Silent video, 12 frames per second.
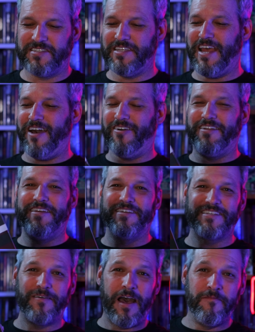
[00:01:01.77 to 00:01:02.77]
see how it
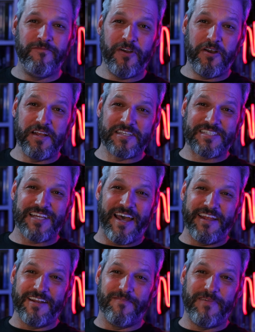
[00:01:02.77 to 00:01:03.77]
is. I'm very
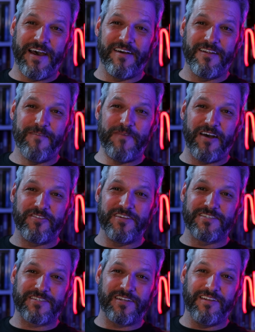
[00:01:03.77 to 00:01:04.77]
excited about
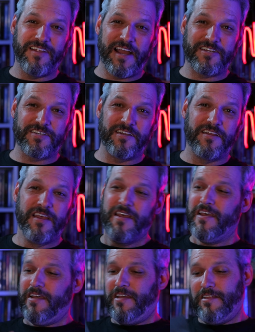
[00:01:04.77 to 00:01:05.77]
this collection.
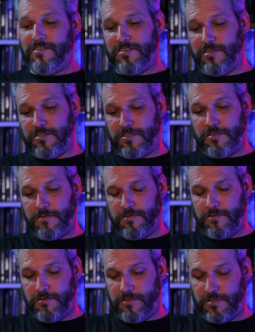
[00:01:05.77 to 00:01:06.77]
This
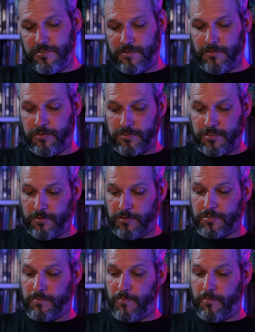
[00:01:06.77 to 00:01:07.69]
looks